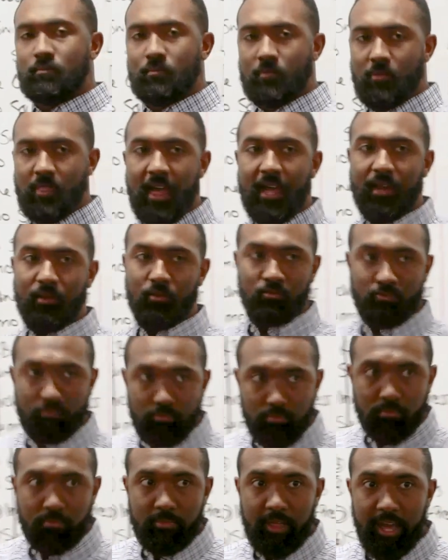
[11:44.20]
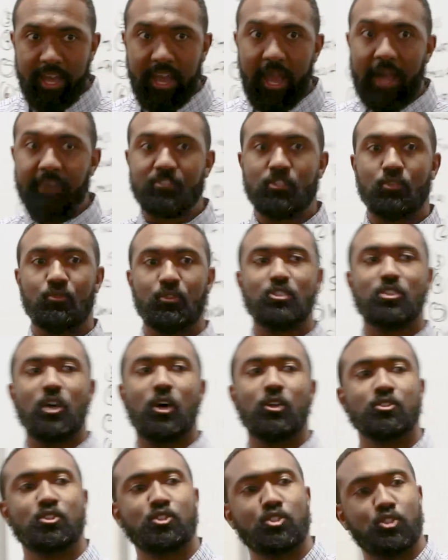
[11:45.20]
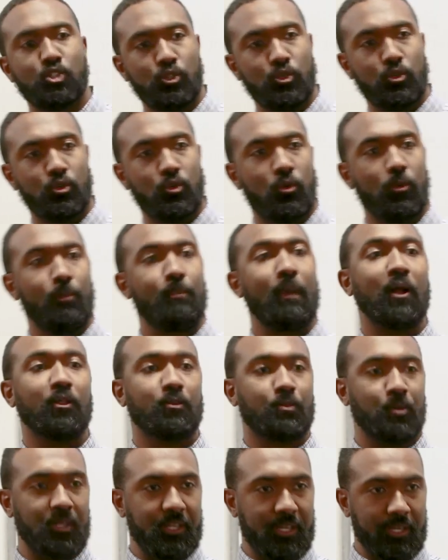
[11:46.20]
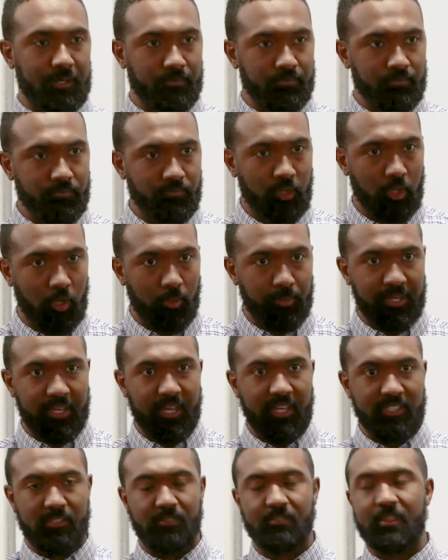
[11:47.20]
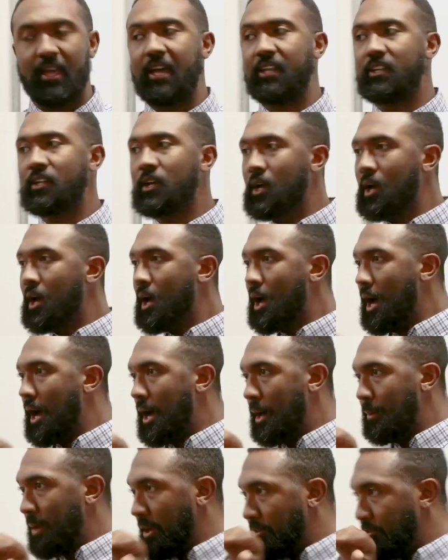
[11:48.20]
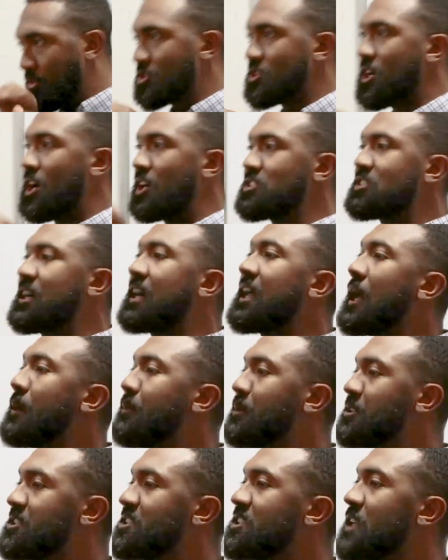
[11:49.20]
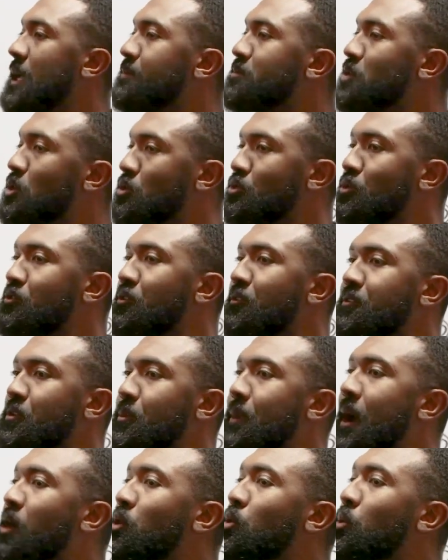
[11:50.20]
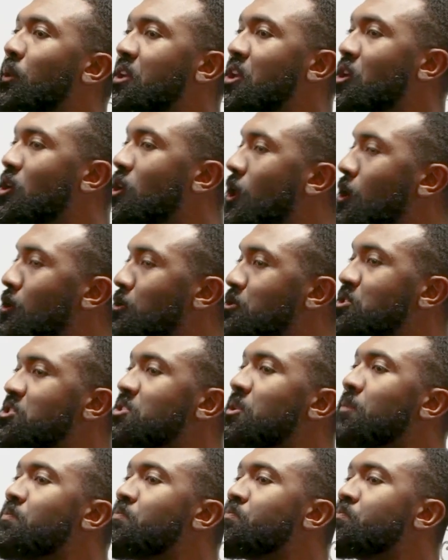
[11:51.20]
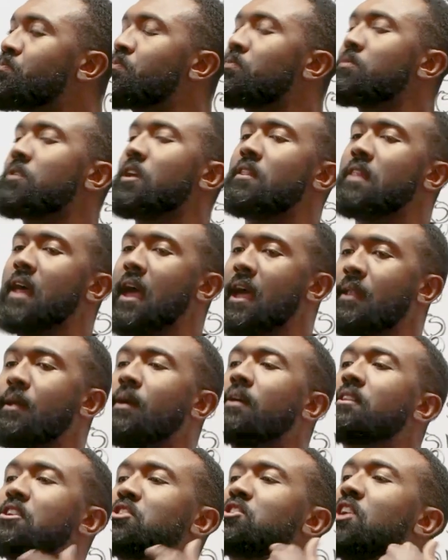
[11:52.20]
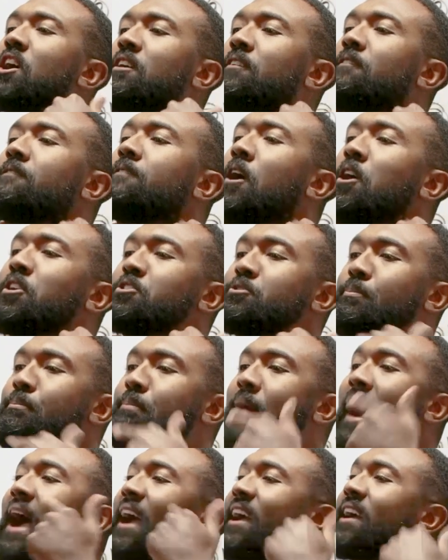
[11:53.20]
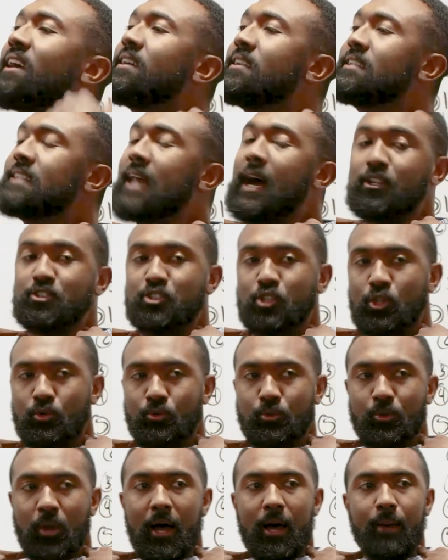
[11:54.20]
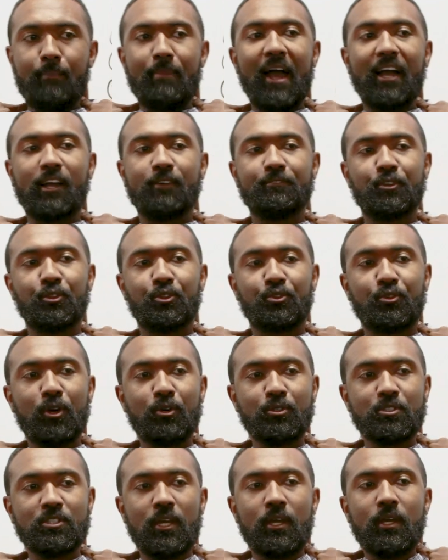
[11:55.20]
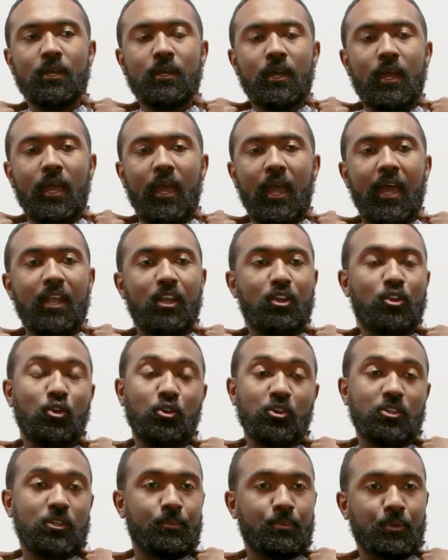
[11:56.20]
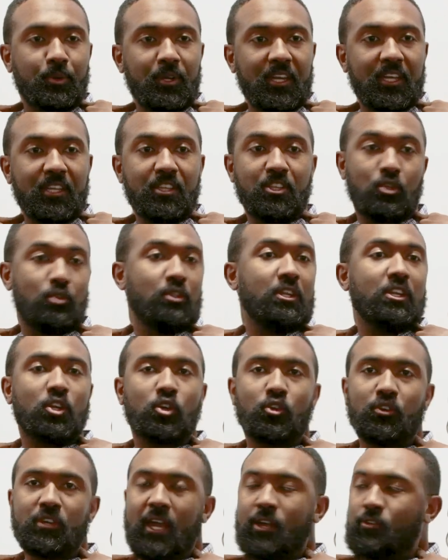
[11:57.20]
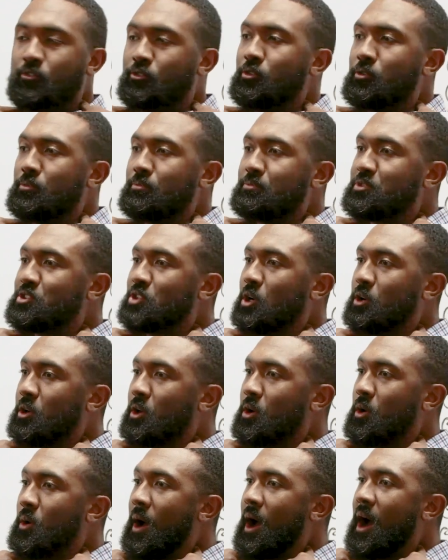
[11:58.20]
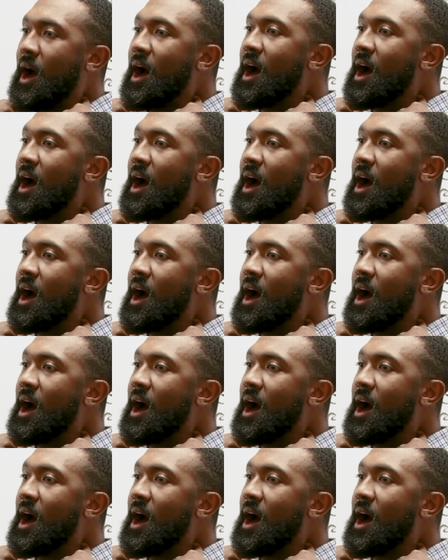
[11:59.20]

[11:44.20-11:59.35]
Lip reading: then they have to resort to mouth breathing, because of that. If your tongue's not able to set up to the roof of your mouth when you close, then the tongue falls back down to the back of your throat. And in order to breathe, you need to create room. So you